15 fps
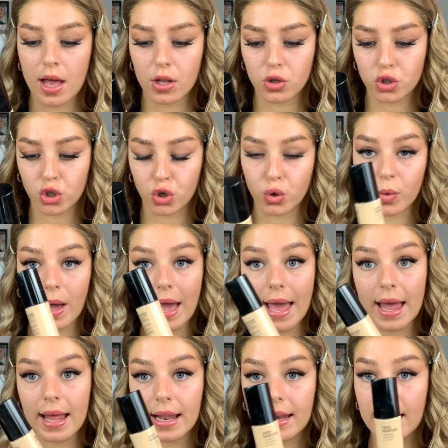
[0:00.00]

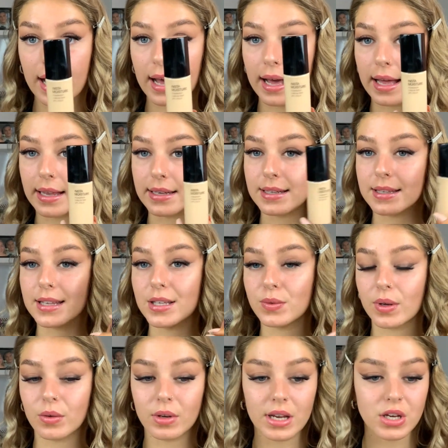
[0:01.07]
2N, and this
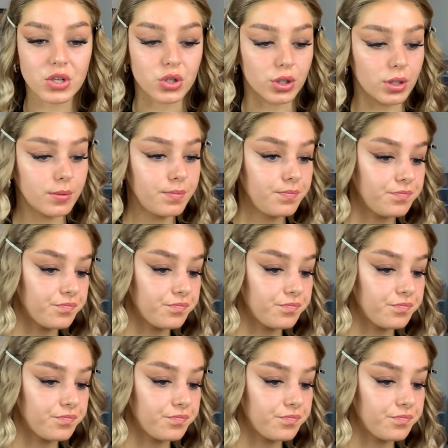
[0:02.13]
foundation